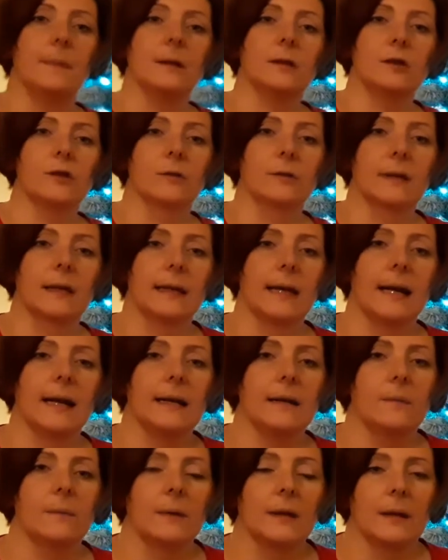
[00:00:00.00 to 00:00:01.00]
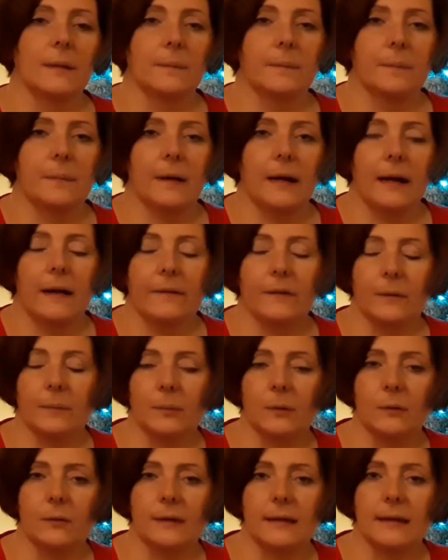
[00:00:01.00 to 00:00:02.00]
Sean and I will have
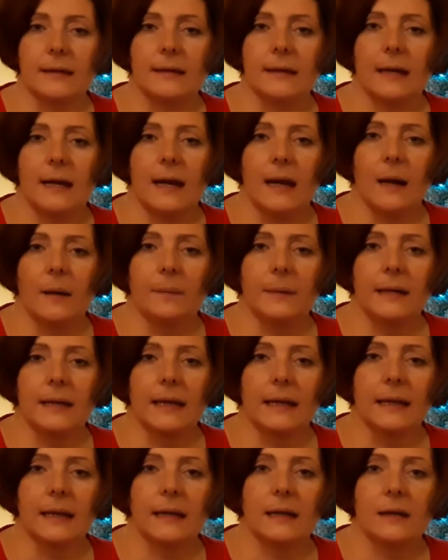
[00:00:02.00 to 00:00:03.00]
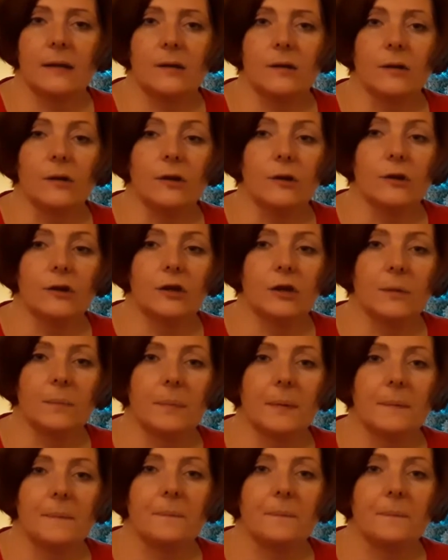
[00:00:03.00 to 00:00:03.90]
uploaded a wee link to YouTube,